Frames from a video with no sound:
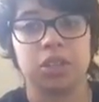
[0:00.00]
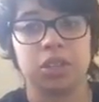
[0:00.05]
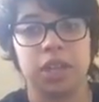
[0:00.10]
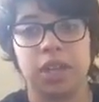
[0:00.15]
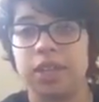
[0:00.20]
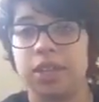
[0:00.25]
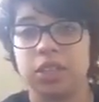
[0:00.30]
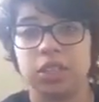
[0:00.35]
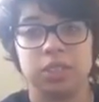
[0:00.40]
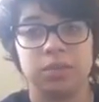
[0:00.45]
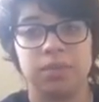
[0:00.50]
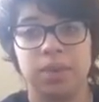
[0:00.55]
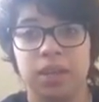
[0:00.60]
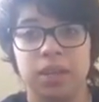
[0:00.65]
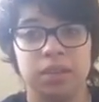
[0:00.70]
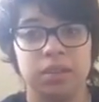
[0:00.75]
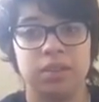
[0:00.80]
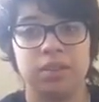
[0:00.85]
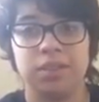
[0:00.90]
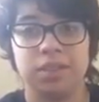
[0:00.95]
They actually
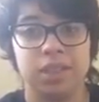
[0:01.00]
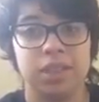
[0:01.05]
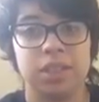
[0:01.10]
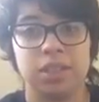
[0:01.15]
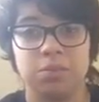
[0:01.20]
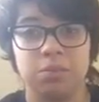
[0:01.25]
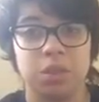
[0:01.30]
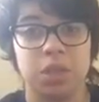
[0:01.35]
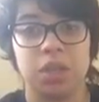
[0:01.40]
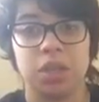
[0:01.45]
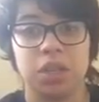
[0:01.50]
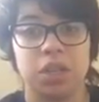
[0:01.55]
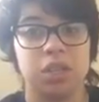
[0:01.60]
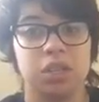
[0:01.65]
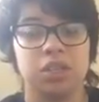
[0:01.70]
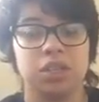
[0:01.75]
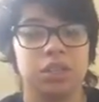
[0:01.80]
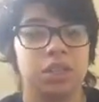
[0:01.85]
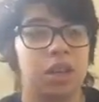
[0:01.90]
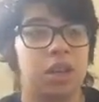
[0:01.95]
made decent
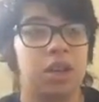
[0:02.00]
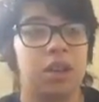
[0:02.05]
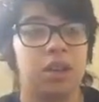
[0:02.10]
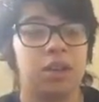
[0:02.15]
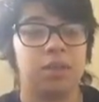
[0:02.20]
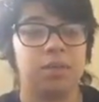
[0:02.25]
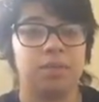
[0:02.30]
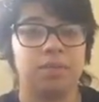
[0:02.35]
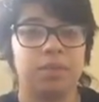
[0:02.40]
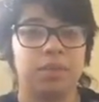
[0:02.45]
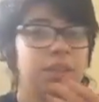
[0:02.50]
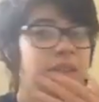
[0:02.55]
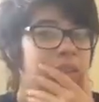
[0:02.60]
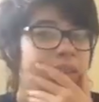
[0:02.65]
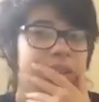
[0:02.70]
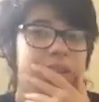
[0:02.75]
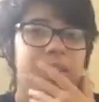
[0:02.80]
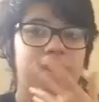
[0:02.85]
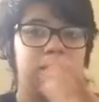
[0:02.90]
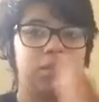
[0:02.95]
burgers.
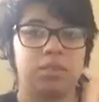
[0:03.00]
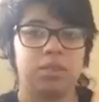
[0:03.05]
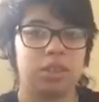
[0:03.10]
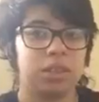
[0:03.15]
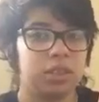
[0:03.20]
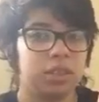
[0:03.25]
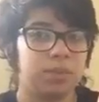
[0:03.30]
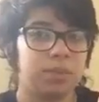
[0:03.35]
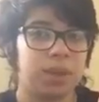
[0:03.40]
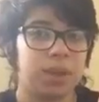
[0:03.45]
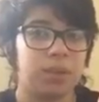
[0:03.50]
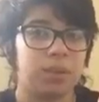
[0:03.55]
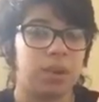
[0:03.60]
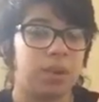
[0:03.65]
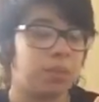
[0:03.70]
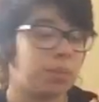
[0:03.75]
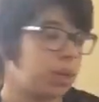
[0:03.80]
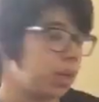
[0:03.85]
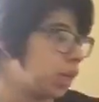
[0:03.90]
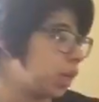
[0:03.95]
I don't think you can make wrong
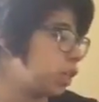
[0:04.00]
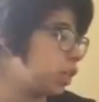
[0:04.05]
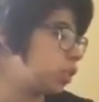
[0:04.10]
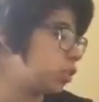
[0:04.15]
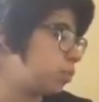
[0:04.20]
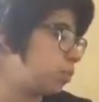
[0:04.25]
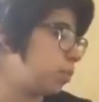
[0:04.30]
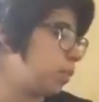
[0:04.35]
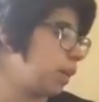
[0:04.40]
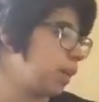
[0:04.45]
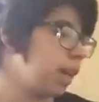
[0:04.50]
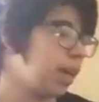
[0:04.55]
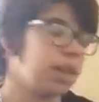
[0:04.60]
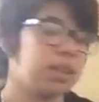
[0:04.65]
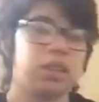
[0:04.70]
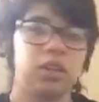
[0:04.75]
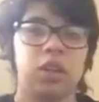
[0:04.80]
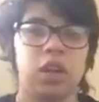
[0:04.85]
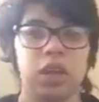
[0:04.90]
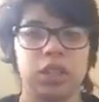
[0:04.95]
burgers, but yeah,
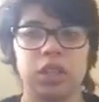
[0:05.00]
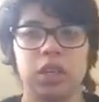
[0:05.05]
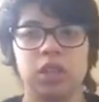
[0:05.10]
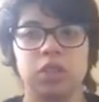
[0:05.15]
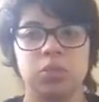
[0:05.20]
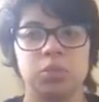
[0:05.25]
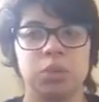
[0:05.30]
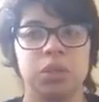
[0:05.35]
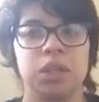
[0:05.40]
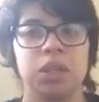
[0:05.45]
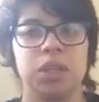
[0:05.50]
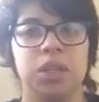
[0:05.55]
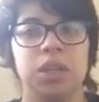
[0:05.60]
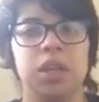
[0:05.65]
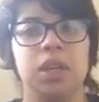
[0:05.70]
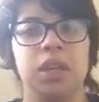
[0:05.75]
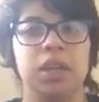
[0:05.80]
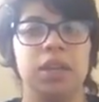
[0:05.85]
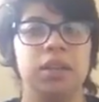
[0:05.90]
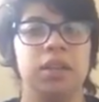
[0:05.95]
and their hot dogs were
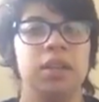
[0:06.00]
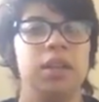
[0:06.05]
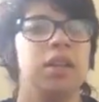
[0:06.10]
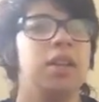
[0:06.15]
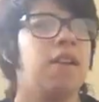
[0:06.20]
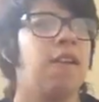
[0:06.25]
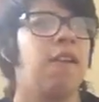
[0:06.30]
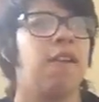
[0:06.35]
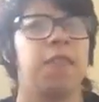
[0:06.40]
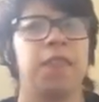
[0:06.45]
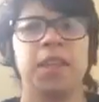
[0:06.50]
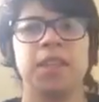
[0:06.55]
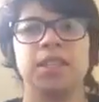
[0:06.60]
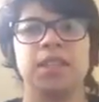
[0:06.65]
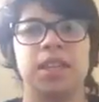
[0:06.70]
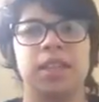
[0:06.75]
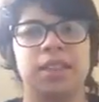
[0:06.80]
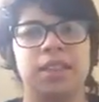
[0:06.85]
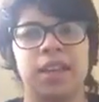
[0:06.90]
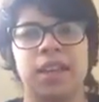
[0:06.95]
good and things
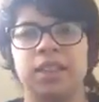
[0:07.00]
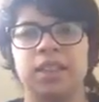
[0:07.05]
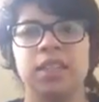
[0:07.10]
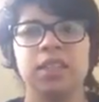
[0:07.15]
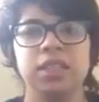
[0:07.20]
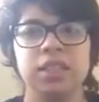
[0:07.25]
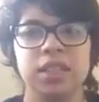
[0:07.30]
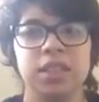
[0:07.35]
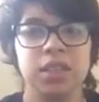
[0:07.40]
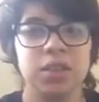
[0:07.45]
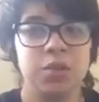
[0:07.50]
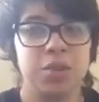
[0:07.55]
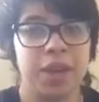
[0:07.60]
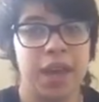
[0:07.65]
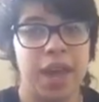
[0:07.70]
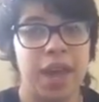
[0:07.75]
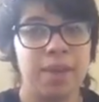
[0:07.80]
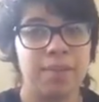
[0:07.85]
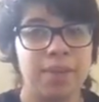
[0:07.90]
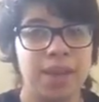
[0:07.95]
like that. Things that you
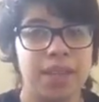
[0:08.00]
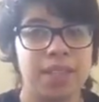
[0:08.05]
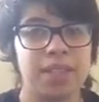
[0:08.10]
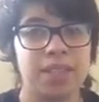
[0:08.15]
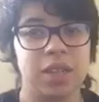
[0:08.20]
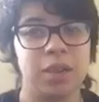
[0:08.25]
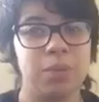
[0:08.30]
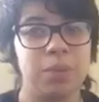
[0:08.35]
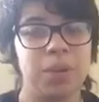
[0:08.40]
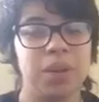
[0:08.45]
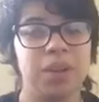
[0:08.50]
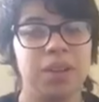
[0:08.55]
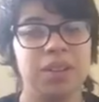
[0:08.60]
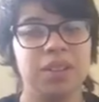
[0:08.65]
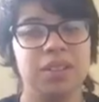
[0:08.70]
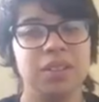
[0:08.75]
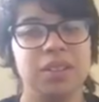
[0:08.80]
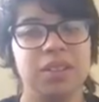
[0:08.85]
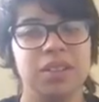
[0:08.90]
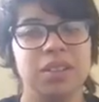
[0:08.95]
can't mess up on.
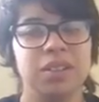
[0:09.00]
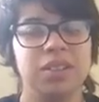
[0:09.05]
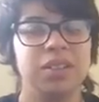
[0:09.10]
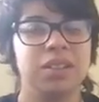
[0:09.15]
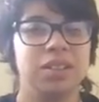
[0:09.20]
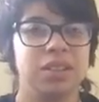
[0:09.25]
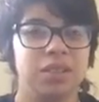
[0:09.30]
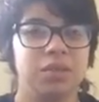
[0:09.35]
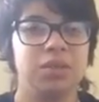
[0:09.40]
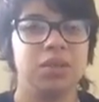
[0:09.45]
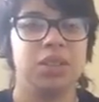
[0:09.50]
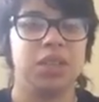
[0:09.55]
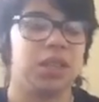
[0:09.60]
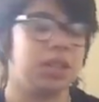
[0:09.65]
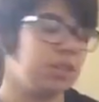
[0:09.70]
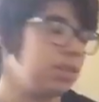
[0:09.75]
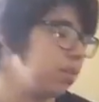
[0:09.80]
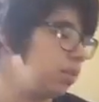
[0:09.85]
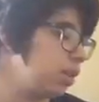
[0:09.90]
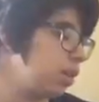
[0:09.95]
It was good.
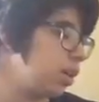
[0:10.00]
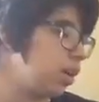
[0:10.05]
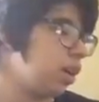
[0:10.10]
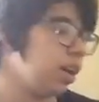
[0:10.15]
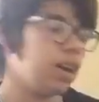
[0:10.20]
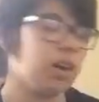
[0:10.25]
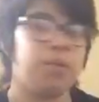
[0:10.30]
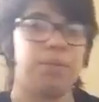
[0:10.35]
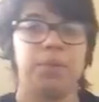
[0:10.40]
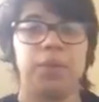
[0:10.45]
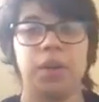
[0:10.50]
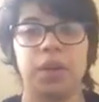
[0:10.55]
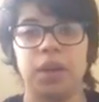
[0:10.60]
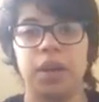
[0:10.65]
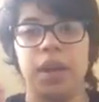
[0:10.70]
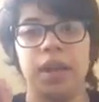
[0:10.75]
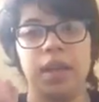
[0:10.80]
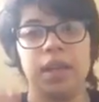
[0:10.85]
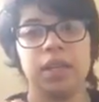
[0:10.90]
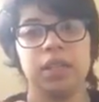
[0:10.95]
Their
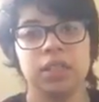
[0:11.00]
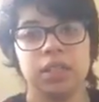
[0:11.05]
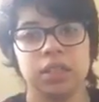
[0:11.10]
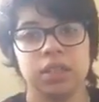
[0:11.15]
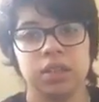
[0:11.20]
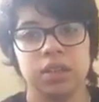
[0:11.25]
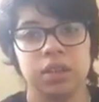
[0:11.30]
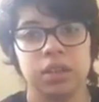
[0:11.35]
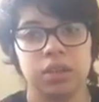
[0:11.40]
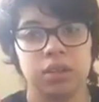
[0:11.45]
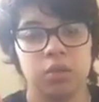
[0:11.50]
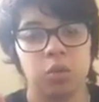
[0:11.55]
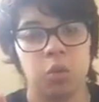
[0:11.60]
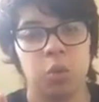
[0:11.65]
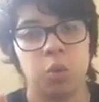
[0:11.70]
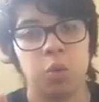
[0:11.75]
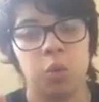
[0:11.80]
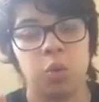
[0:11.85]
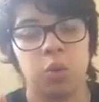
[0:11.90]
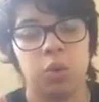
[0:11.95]
eggs. Ooh.
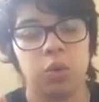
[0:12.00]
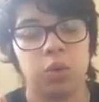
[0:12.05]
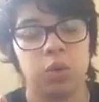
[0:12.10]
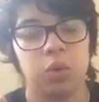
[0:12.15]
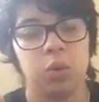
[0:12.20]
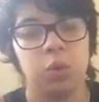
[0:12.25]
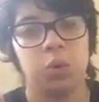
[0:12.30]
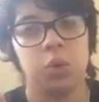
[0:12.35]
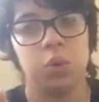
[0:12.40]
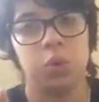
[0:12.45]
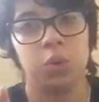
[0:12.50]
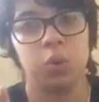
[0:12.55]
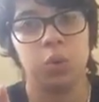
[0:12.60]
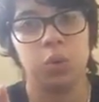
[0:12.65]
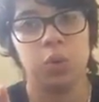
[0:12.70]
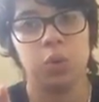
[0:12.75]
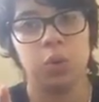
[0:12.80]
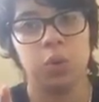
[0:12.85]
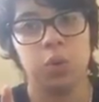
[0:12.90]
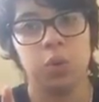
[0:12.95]

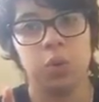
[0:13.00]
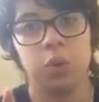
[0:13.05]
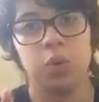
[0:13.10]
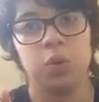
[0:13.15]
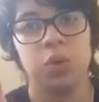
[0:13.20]
Ooh.